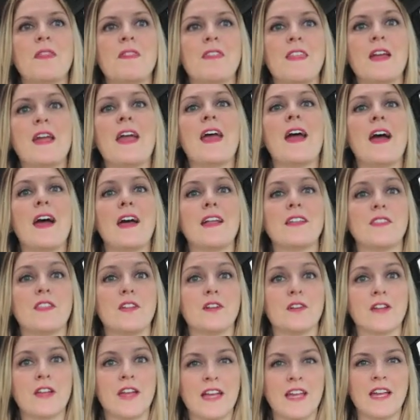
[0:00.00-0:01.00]
that had
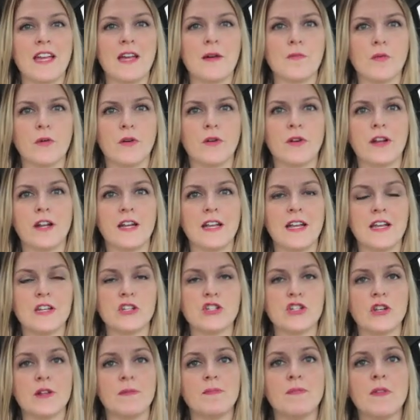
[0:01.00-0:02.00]
their CAAHEP
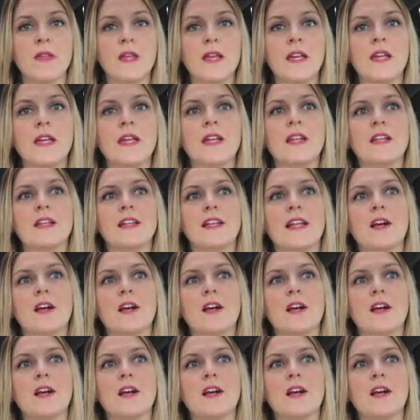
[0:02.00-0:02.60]
accreditation.